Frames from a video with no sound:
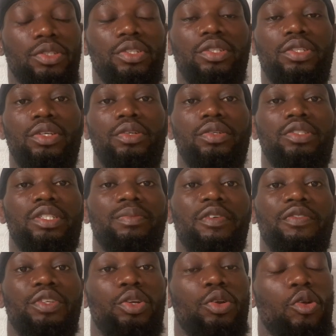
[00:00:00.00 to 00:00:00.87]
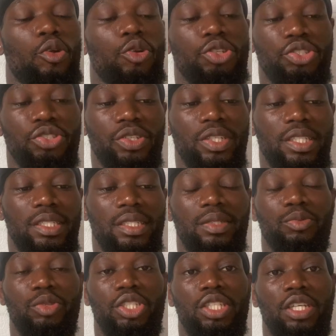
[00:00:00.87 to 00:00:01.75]
So some of the core strengths,
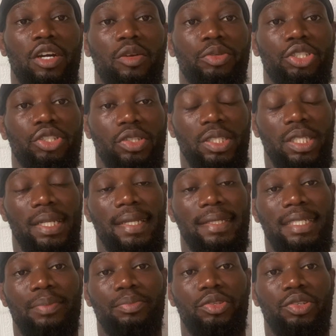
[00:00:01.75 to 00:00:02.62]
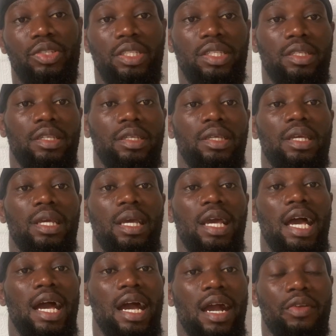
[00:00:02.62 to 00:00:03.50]
which I'll be showing you an example, you see
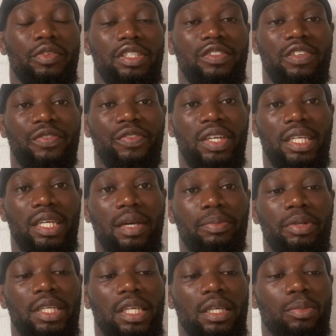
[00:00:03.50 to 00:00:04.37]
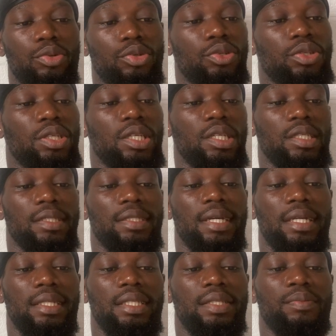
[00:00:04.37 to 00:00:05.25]
how it's very applicable, is
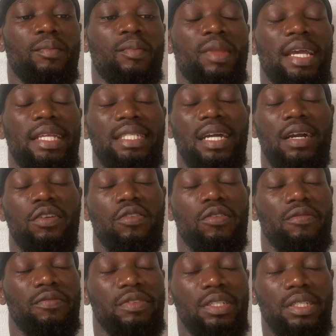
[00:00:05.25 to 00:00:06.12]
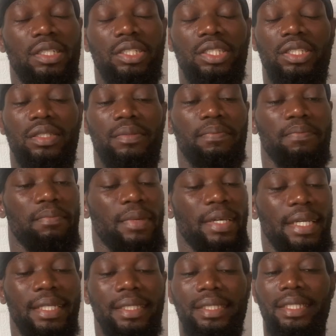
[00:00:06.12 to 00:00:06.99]
that it can converge,
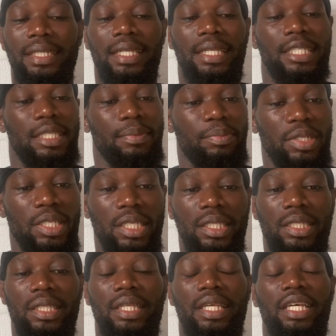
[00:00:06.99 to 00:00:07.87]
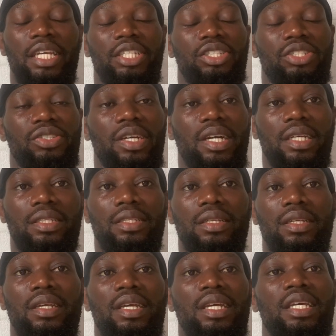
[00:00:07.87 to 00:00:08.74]
merge, split, extract,
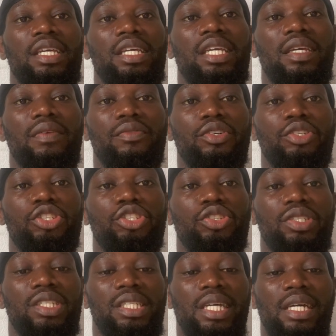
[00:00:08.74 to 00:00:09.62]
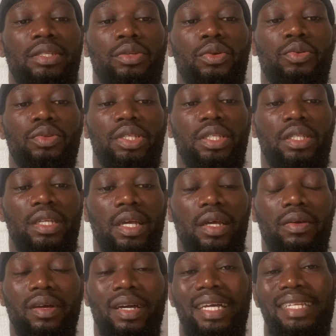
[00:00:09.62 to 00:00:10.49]
even use it as
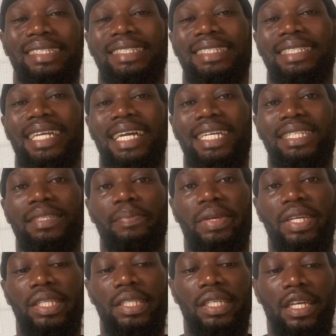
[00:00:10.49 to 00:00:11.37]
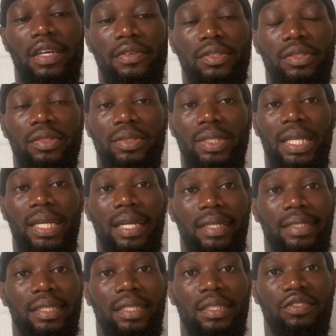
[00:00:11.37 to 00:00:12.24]
OCR and sign PDFs. Like I
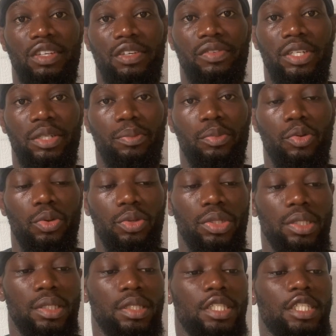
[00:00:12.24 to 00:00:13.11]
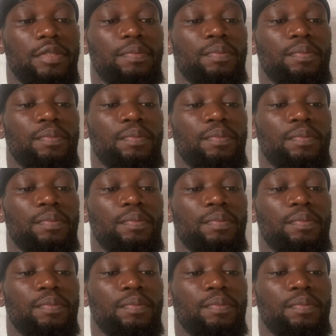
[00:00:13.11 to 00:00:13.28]
said, they're very important.